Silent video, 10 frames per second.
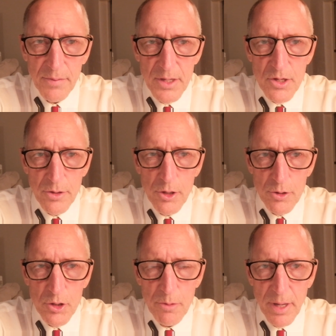These are your
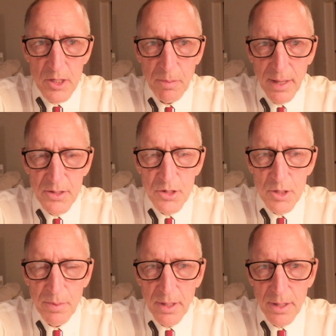two best
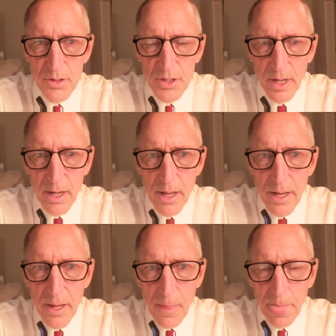places because
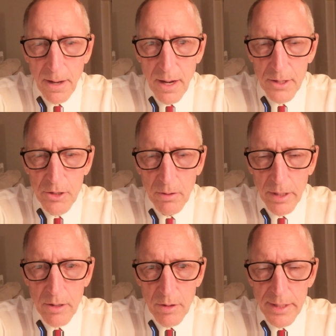you
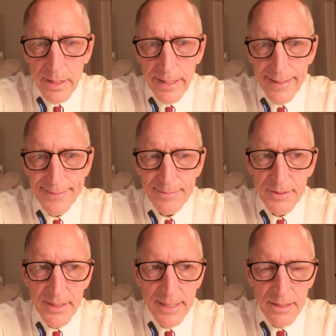literally can
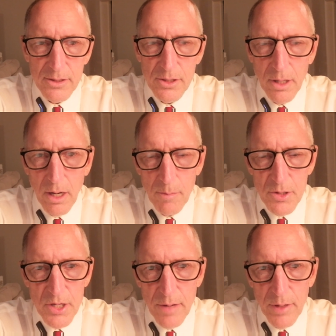get
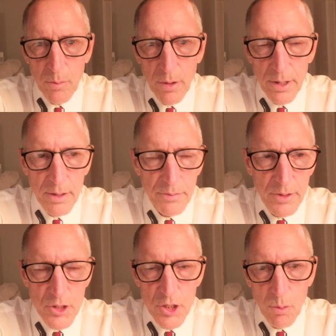almost everywhere
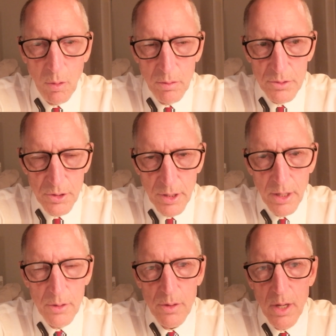that you want to
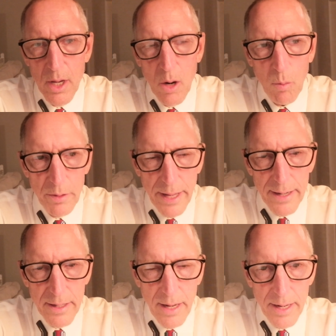go
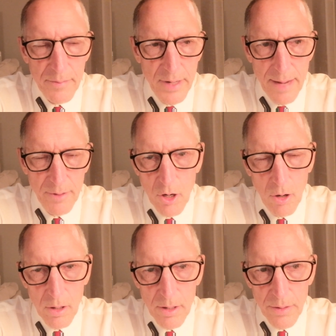without not even having a
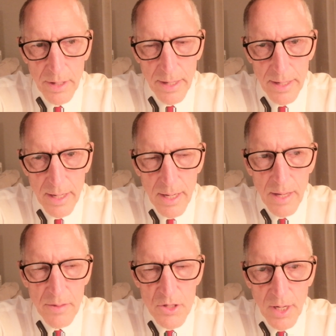car, okay?
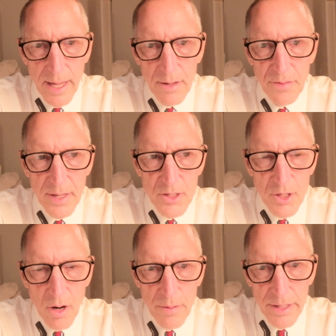There's a lot of things
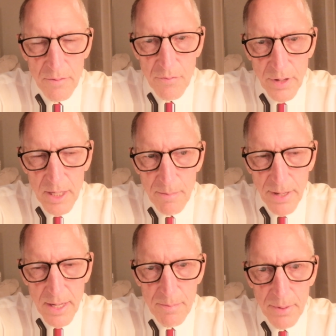already in Frigate
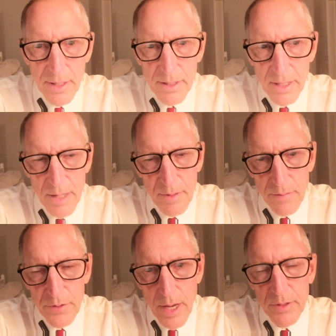Bay, but even
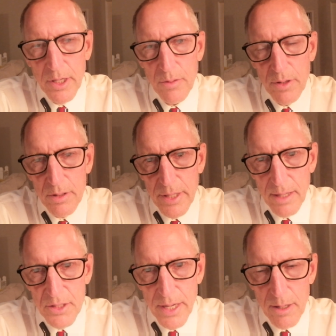if you have to go to
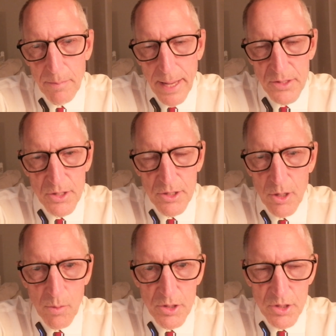downtown to
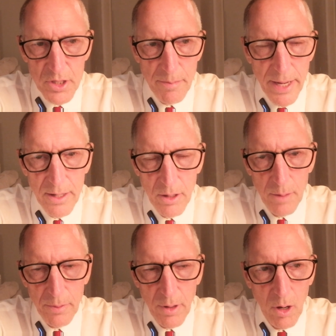Basseterre, which is the main
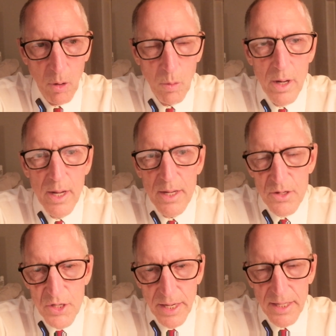hub of the whole St.